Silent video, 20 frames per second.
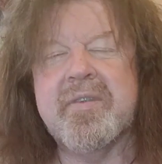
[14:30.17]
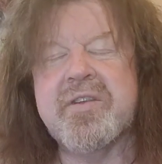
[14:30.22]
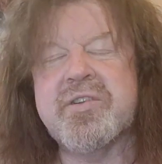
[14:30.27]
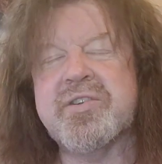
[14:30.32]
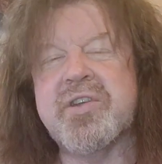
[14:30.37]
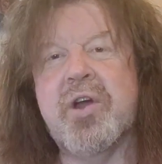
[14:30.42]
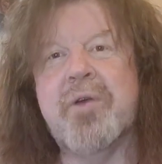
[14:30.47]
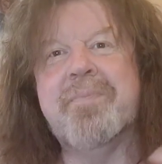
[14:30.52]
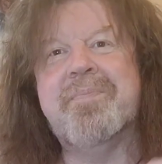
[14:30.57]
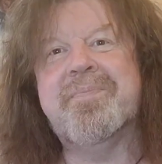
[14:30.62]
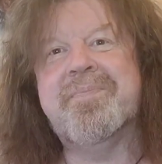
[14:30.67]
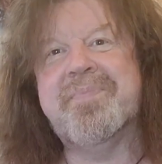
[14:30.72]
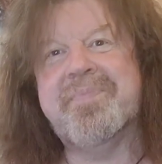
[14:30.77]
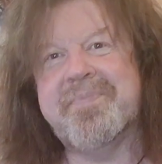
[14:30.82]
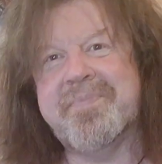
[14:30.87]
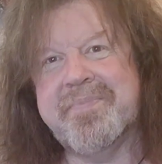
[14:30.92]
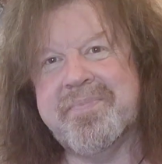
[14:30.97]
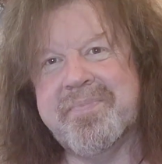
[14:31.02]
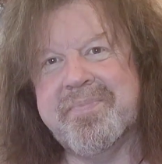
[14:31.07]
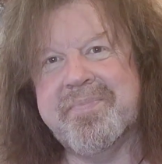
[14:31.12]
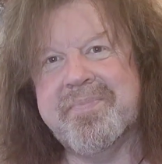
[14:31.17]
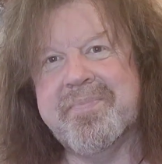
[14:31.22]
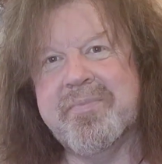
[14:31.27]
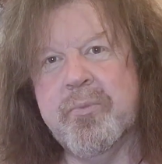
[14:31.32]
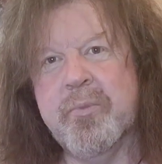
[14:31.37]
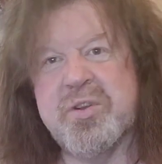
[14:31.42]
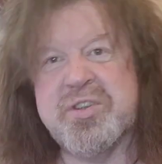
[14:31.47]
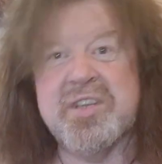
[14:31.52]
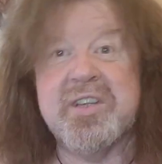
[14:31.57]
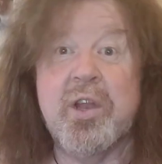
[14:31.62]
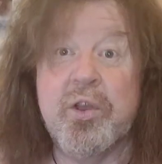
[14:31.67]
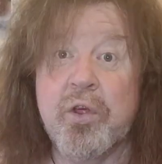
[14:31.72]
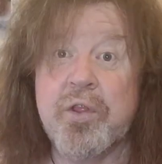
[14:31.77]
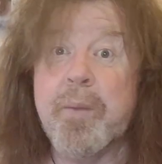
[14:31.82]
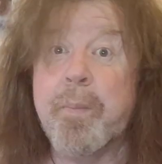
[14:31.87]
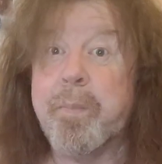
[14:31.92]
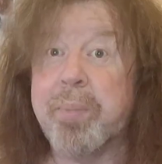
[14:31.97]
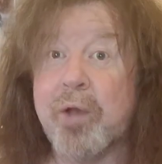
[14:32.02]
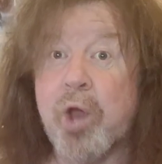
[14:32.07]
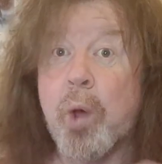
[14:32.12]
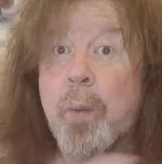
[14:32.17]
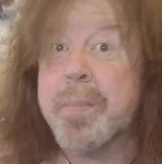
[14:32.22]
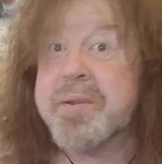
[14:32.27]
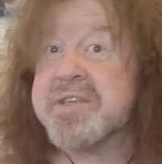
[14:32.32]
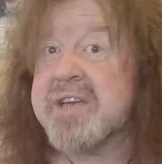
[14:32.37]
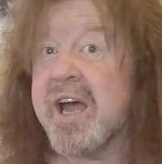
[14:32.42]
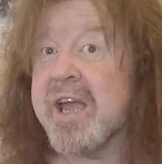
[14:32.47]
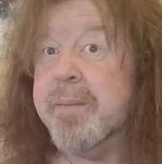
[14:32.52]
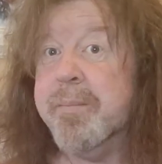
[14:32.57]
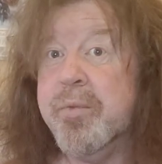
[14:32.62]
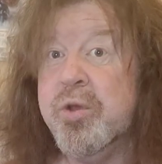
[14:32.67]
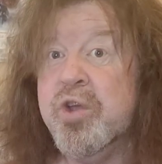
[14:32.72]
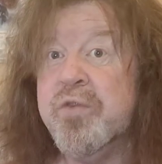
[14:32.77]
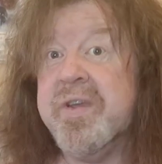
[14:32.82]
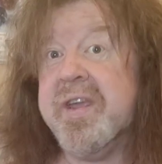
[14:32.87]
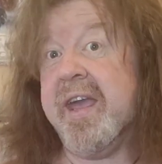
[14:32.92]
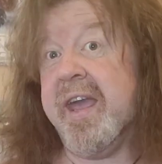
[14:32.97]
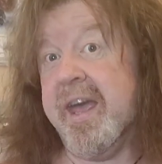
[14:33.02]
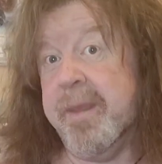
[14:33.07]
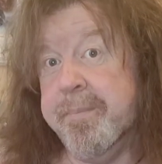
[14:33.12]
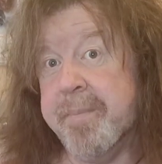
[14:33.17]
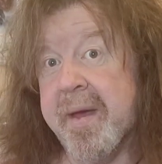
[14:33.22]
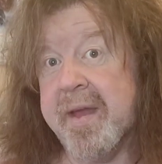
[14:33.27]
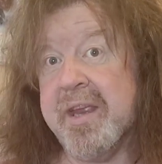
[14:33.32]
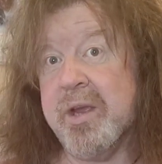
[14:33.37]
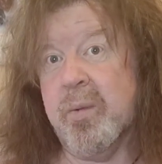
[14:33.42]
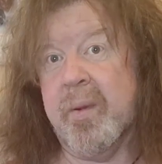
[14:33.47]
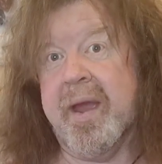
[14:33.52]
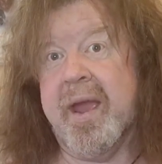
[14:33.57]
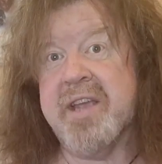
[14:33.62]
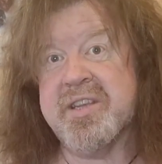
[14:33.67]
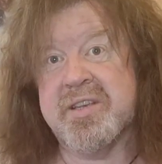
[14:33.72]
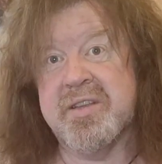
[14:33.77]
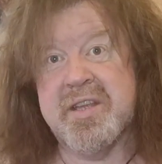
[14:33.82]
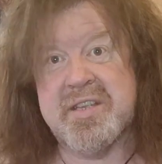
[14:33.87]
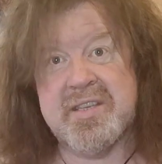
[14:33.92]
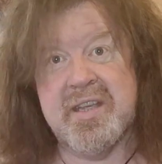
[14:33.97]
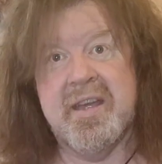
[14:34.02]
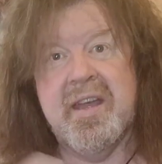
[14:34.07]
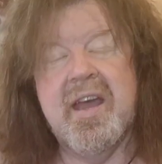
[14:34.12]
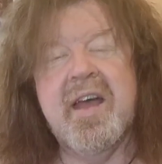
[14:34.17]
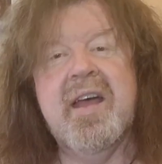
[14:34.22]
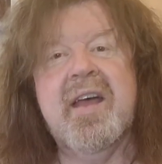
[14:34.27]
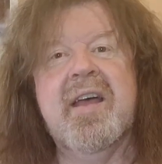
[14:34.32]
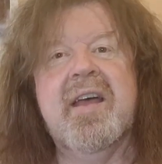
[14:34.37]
So, which is another blob type movie in many ways, because it's